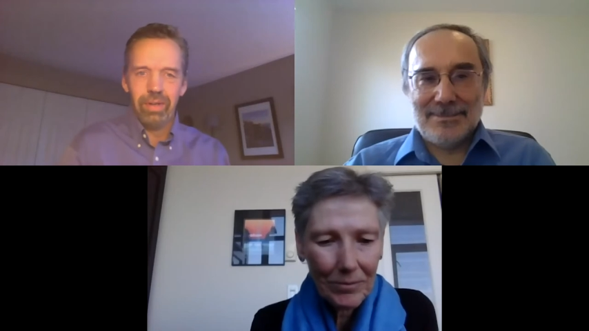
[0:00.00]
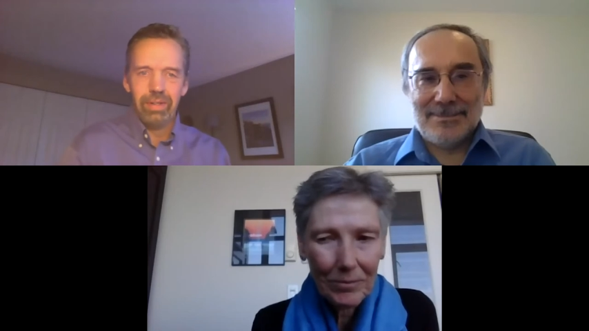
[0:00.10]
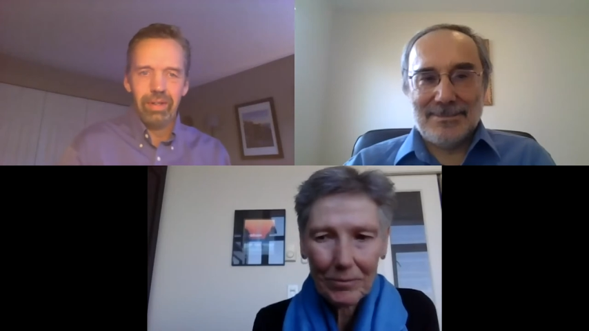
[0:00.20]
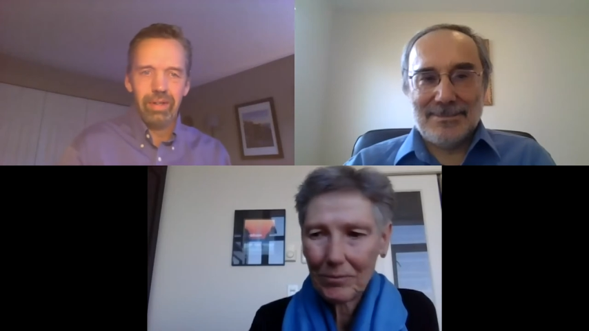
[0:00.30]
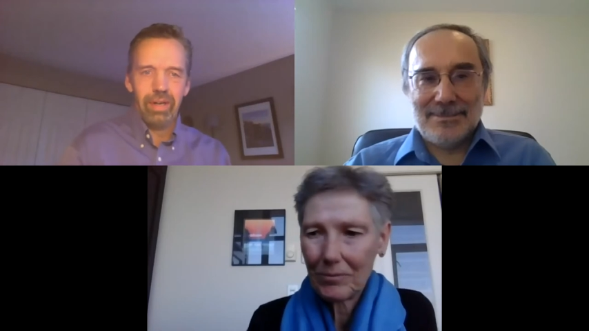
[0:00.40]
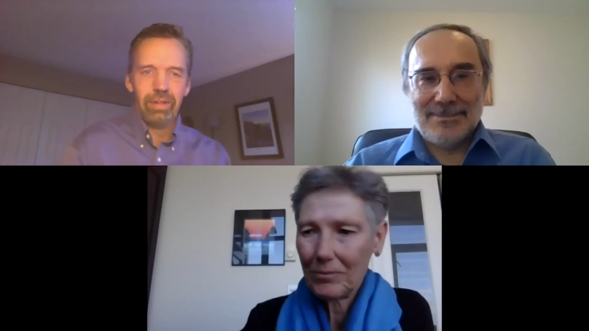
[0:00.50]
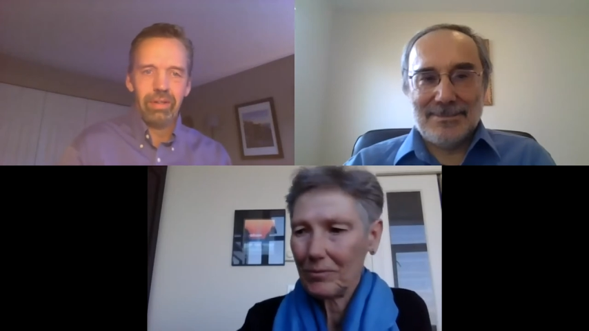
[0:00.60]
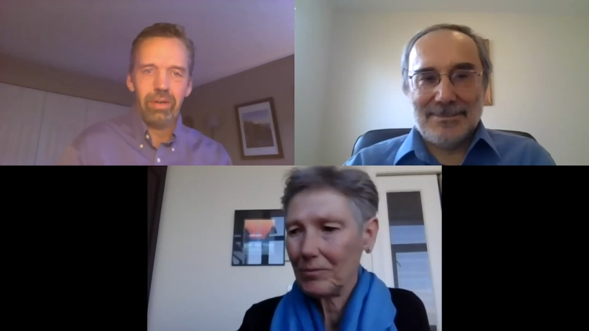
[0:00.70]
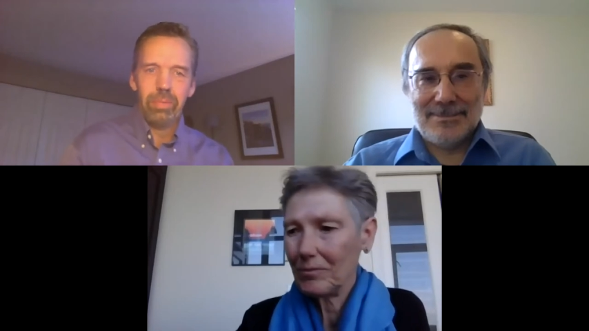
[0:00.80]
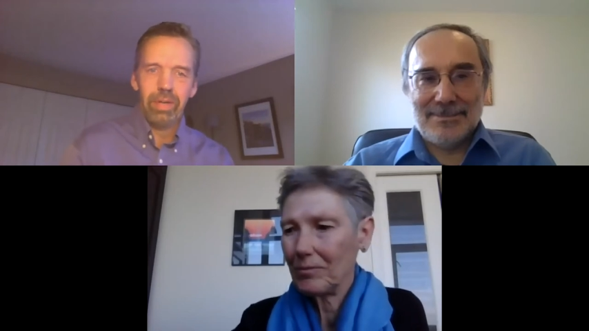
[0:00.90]
Speaker 1: and Doctor
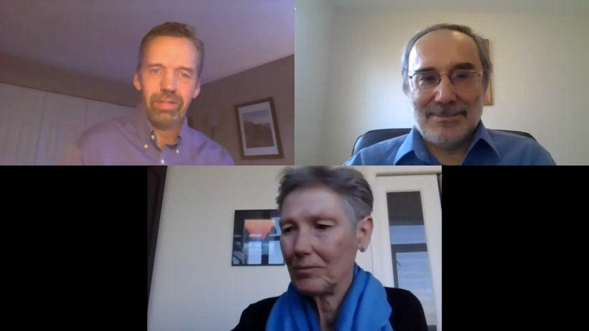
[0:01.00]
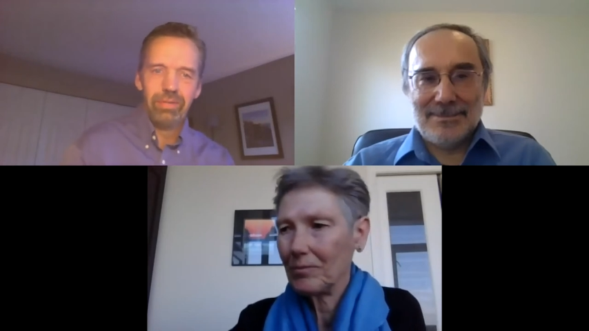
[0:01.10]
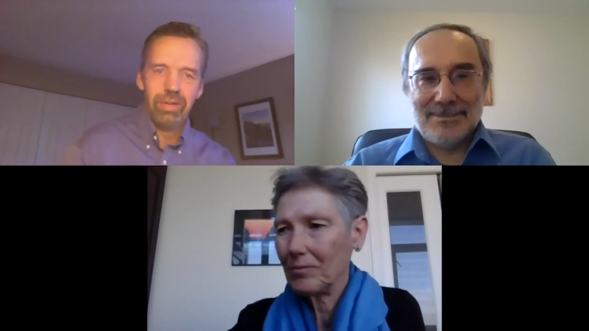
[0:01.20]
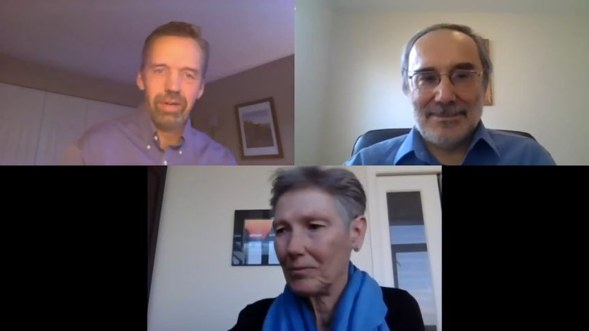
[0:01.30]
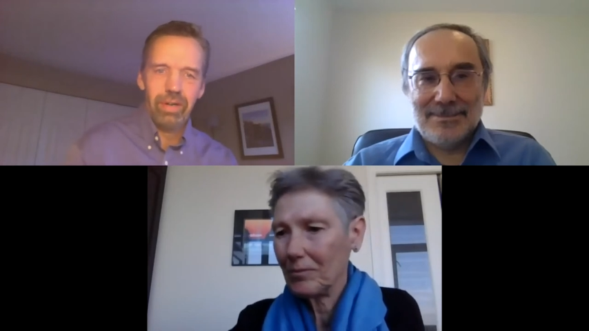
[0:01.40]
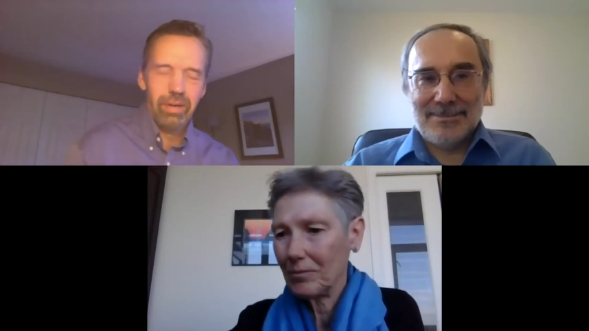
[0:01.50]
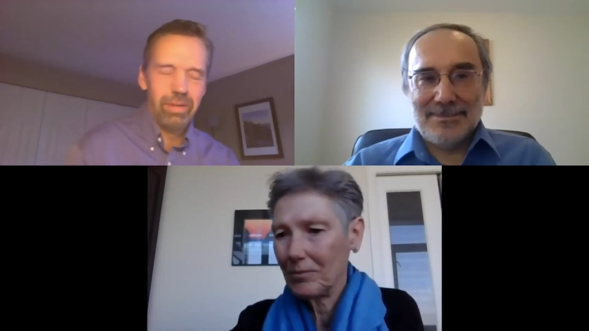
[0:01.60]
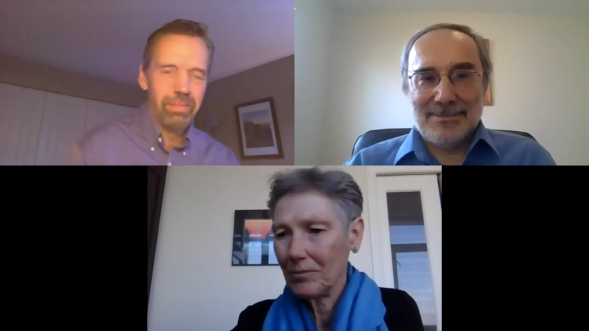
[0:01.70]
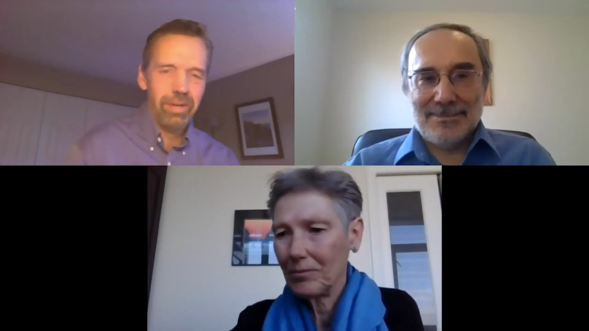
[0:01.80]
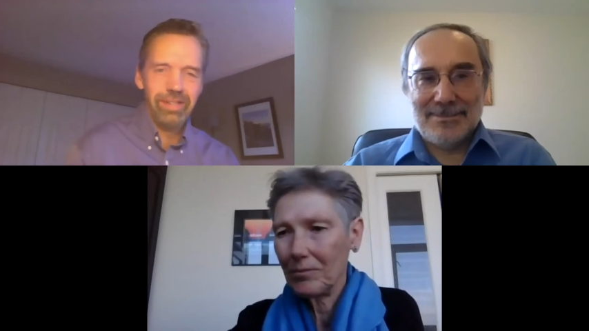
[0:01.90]
Kopec for your
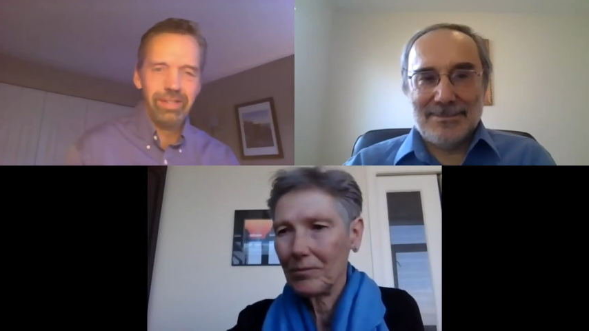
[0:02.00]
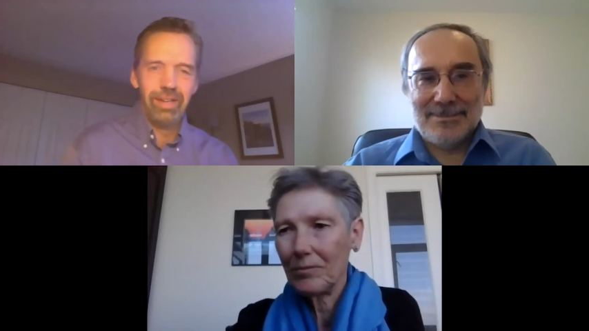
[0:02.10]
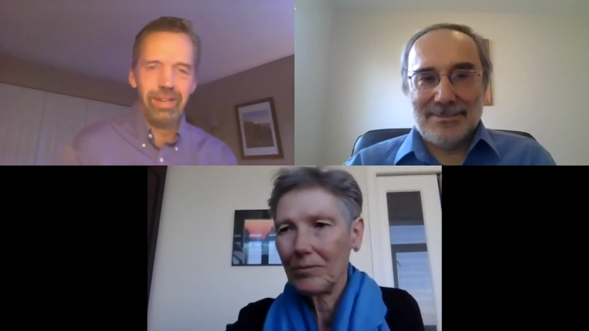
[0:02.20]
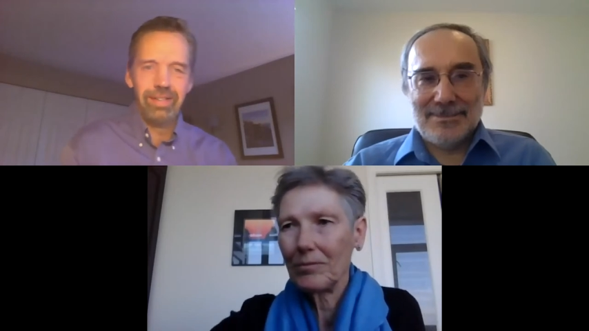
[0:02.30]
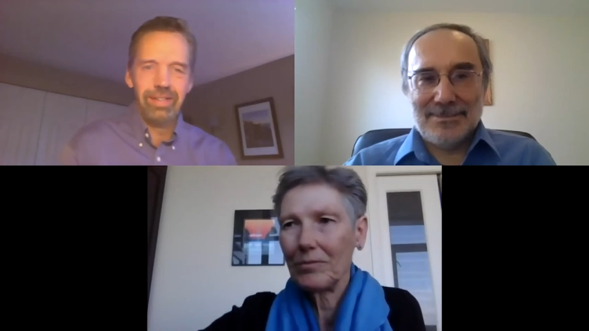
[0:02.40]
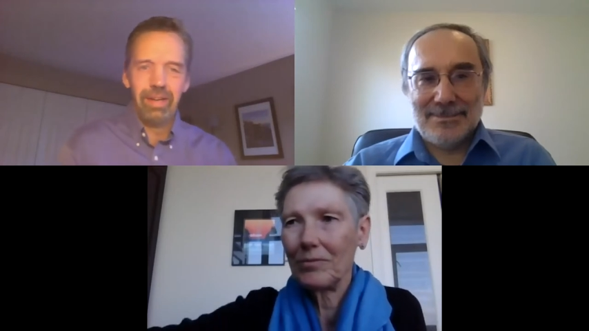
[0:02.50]
presentation.